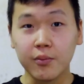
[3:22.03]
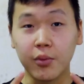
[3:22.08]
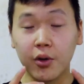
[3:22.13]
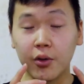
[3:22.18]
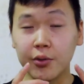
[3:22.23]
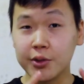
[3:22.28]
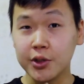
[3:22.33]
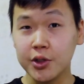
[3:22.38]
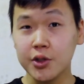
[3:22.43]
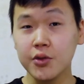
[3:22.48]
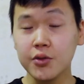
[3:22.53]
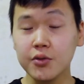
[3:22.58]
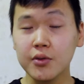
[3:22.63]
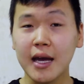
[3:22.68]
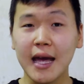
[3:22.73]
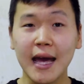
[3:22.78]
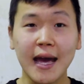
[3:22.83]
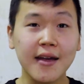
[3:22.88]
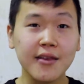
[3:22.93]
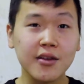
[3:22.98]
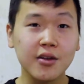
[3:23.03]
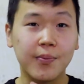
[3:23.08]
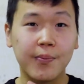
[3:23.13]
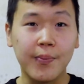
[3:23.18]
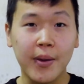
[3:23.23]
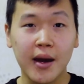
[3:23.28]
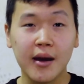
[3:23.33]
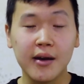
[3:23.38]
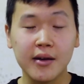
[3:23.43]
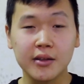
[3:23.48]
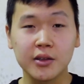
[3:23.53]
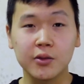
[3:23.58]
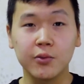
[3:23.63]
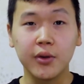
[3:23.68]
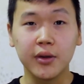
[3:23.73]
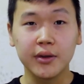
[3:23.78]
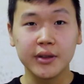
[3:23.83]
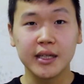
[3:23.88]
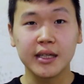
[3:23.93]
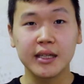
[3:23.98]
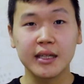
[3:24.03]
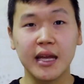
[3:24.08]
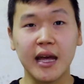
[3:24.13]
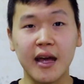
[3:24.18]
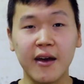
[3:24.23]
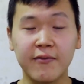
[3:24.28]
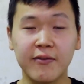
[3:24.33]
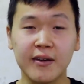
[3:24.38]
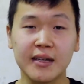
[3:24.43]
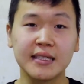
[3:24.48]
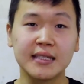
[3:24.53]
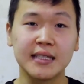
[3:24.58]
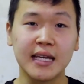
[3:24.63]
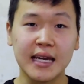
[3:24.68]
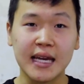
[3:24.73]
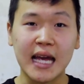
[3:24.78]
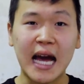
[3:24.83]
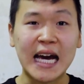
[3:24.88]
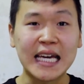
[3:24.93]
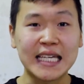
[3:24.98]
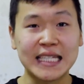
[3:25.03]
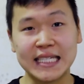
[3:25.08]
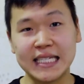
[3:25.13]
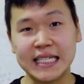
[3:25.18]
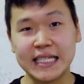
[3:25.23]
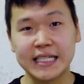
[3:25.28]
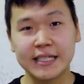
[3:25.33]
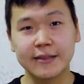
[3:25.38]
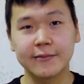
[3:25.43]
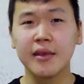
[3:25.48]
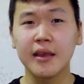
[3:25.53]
Both you and your parent will need an FSA ID.